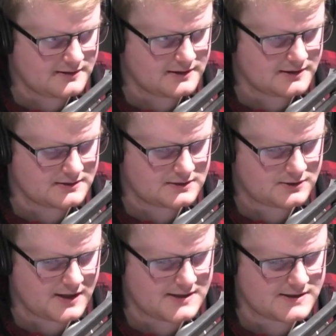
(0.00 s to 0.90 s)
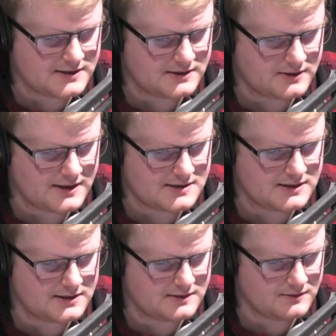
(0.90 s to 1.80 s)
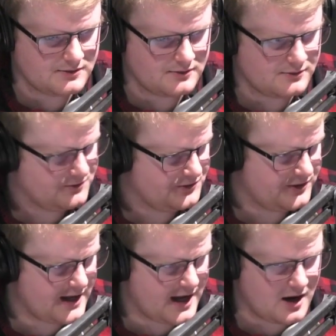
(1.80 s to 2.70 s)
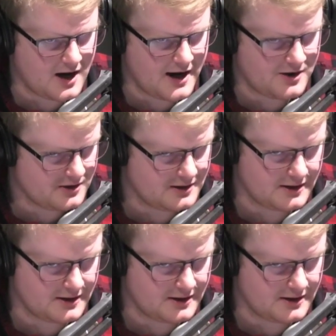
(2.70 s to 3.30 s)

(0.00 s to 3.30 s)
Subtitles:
the crazy Fulton Heil.